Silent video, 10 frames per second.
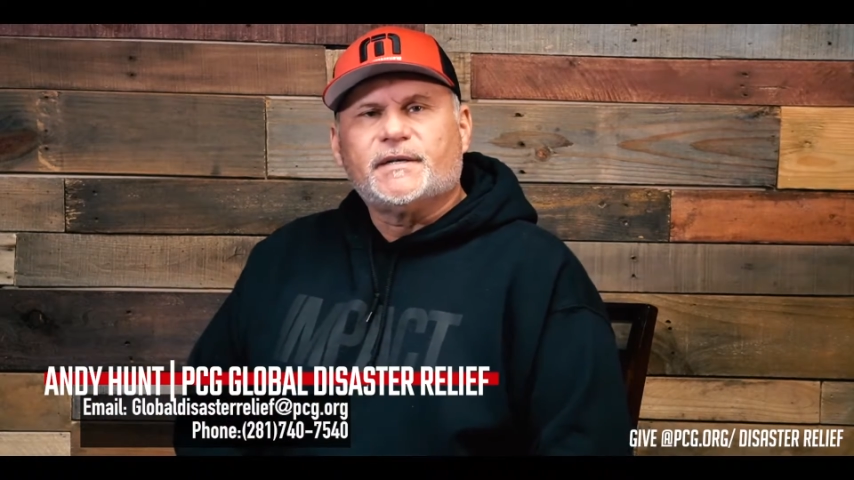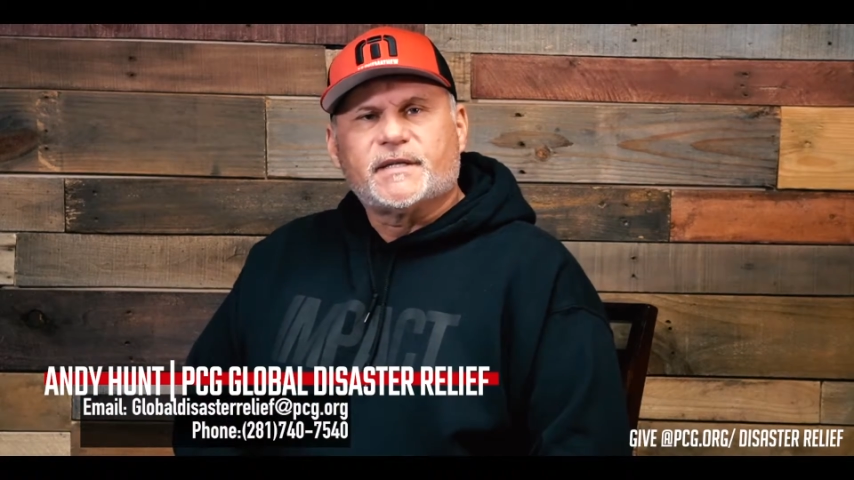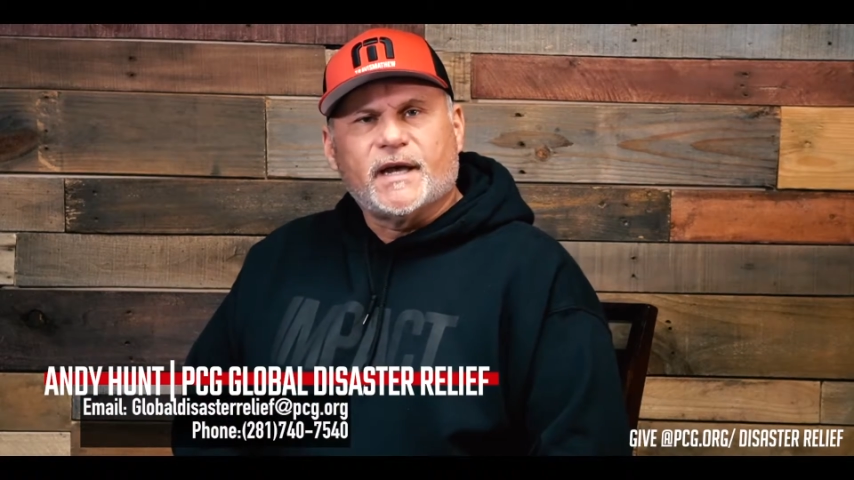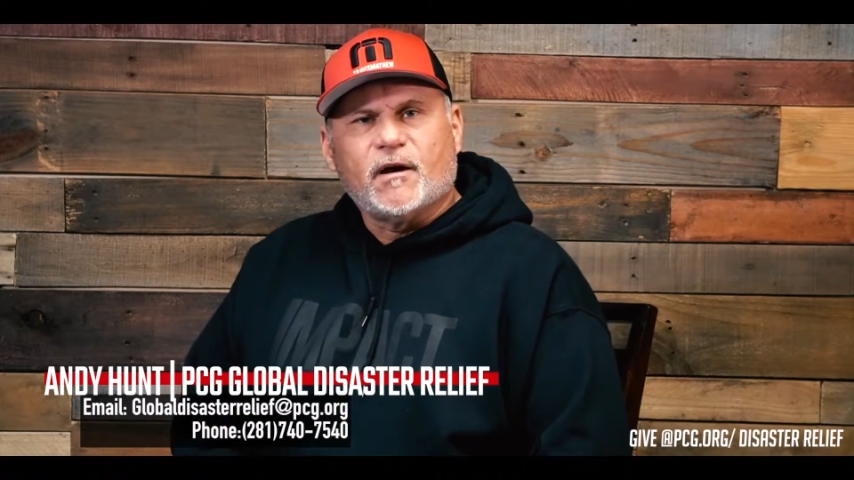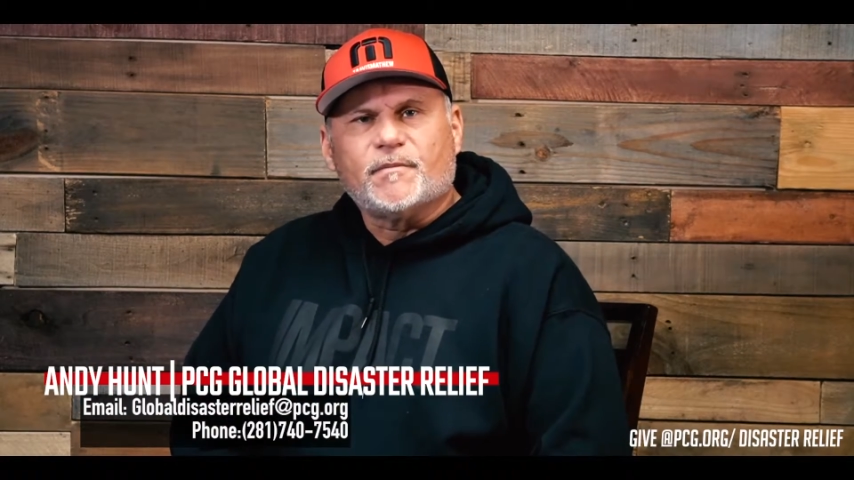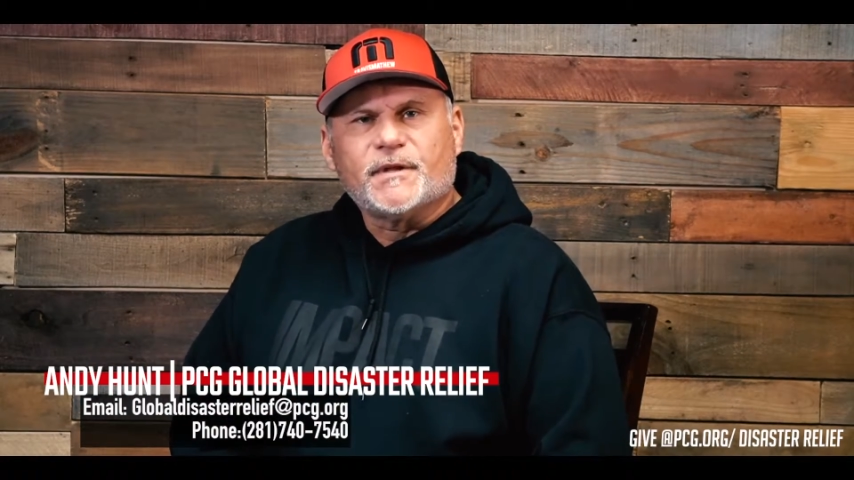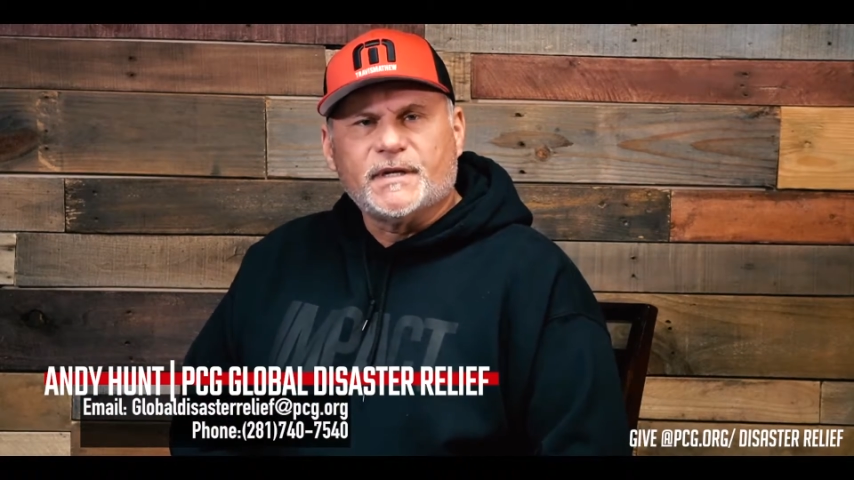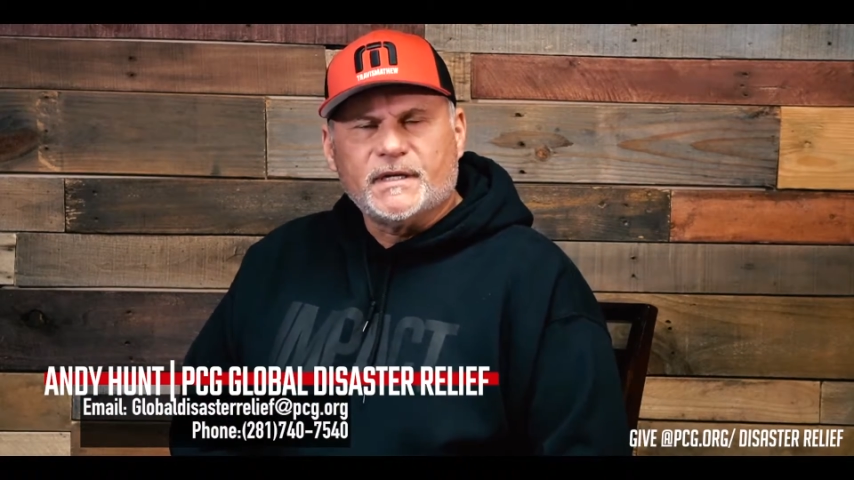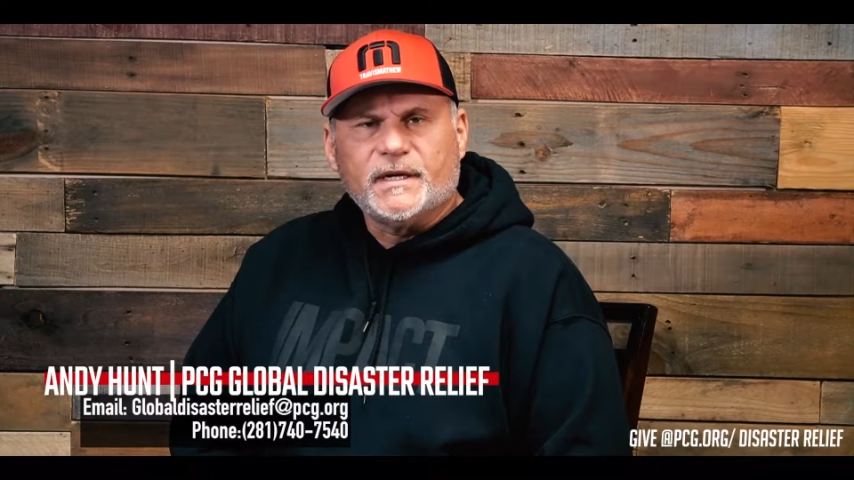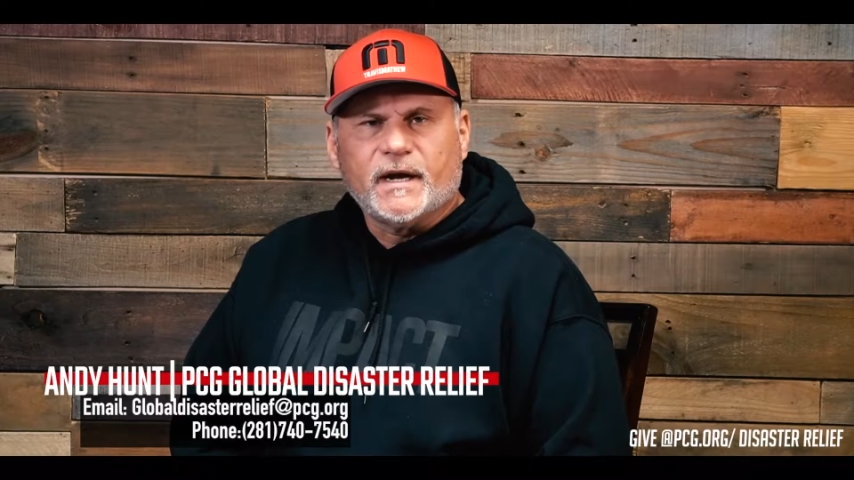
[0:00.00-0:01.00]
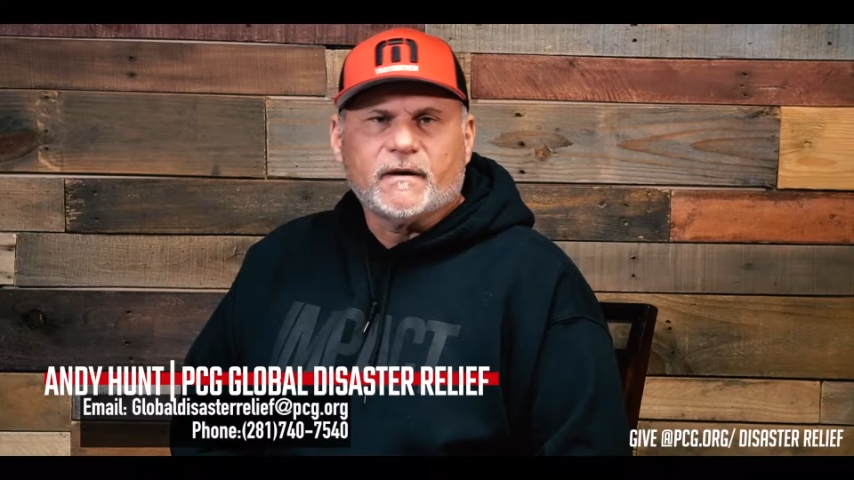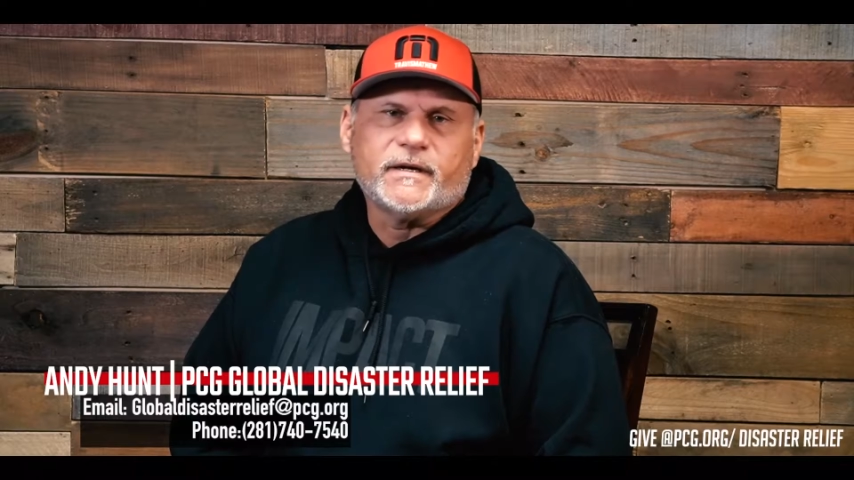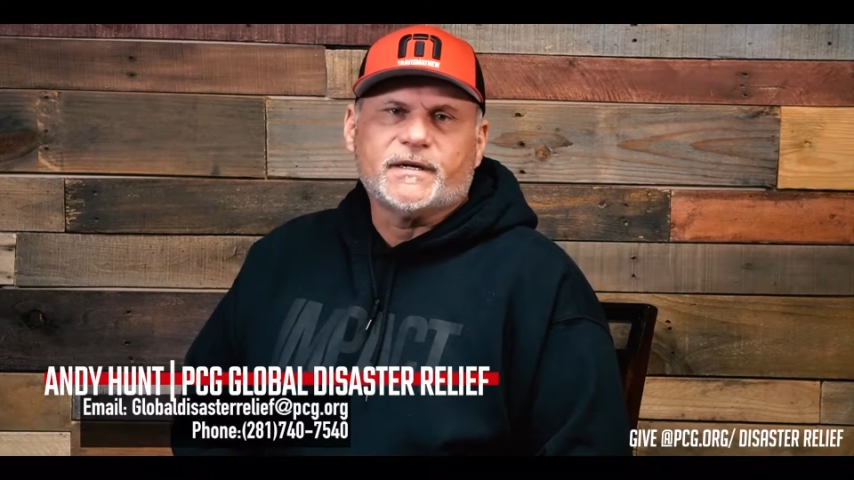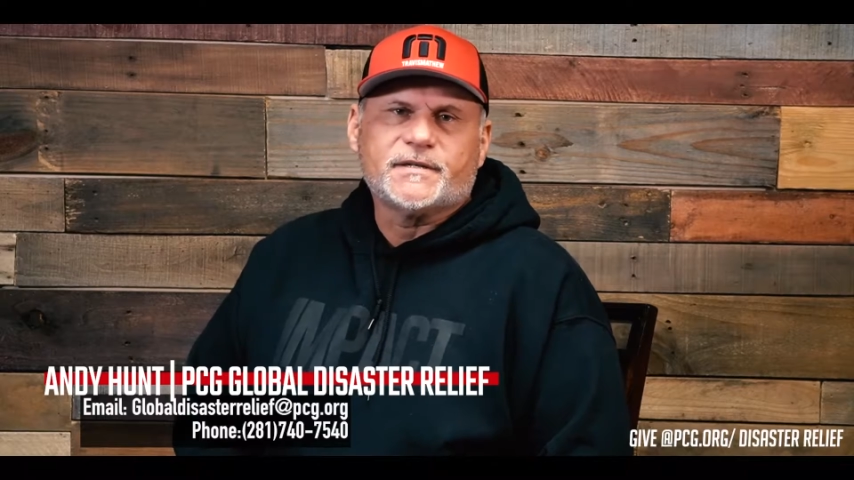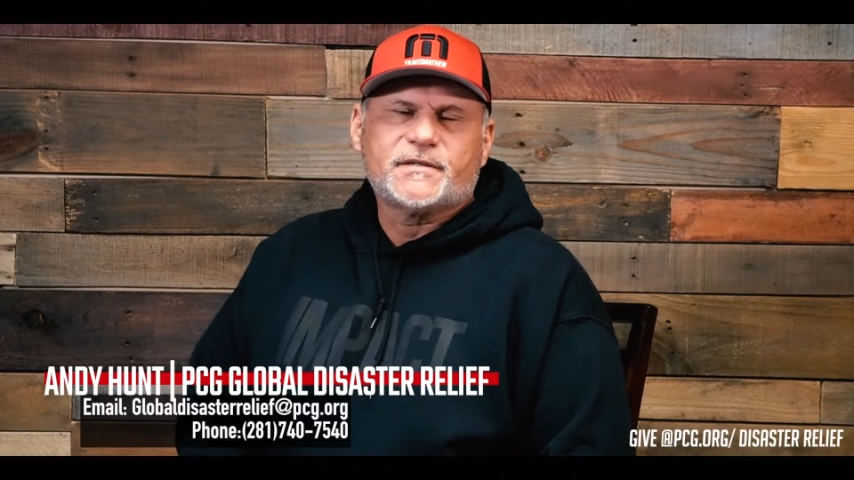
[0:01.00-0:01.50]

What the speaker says: to help the needed areas.